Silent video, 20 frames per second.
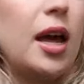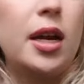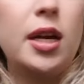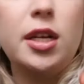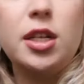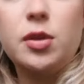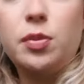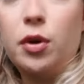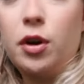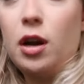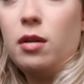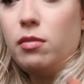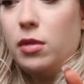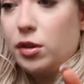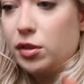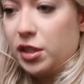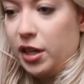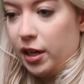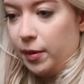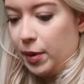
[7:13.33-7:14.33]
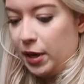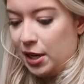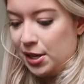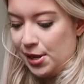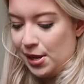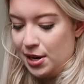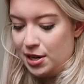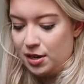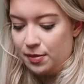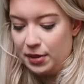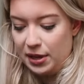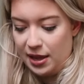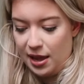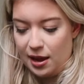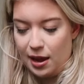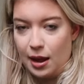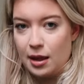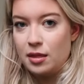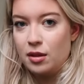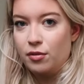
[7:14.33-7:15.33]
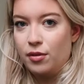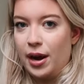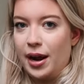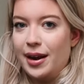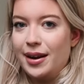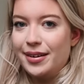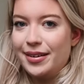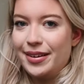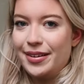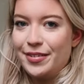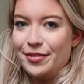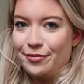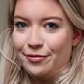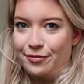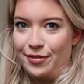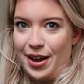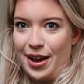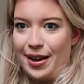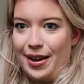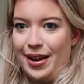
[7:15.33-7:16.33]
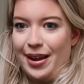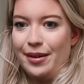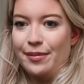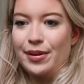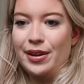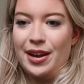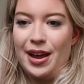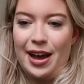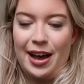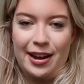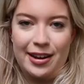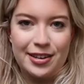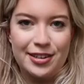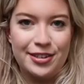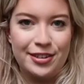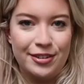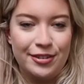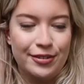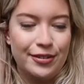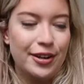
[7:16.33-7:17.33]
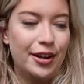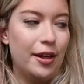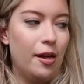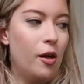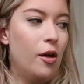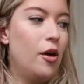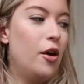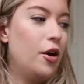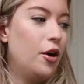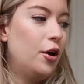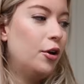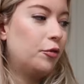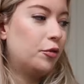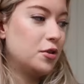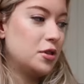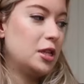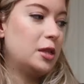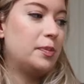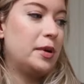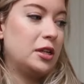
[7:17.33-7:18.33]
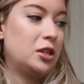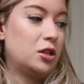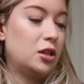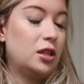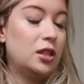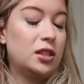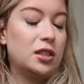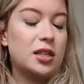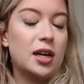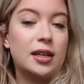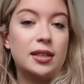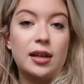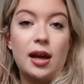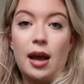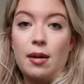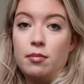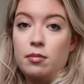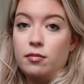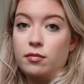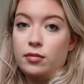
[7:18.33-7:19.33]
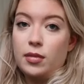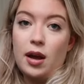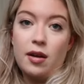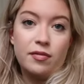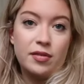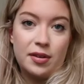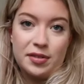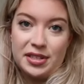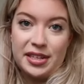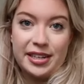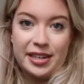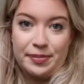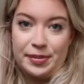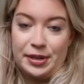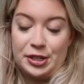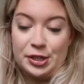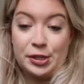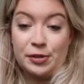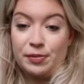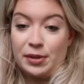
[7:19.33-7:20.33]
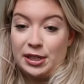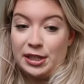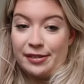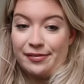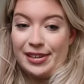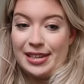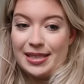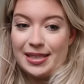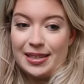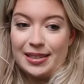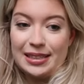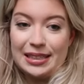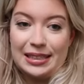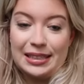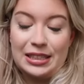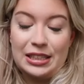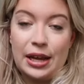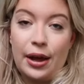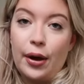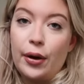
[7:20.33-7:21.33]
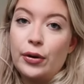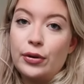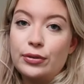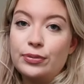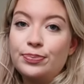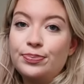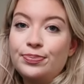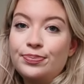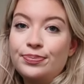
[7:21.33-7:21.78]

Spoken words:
I need to put on music because I need to be like in the right vibe and attitude for these pictures, because I've never taken pictures of myself like this. So